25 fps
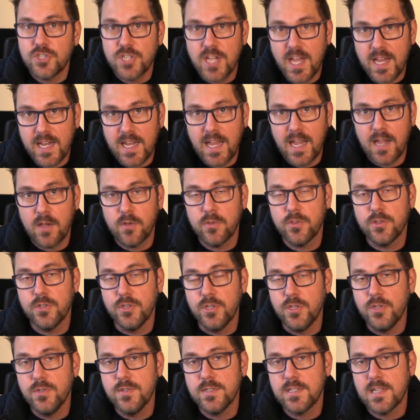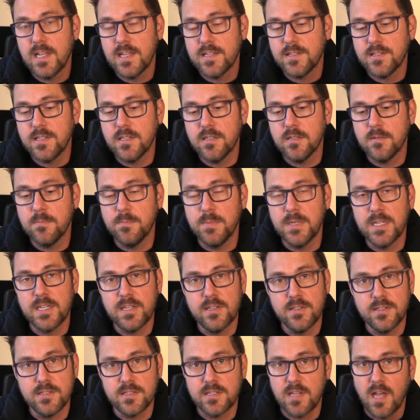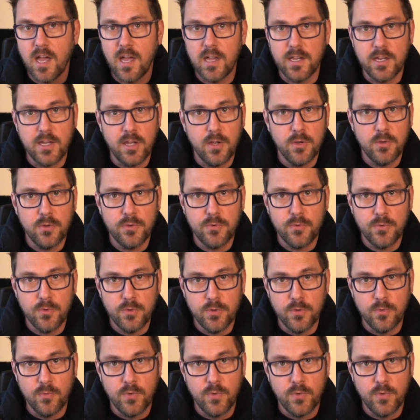check out the newsletter, because I go through the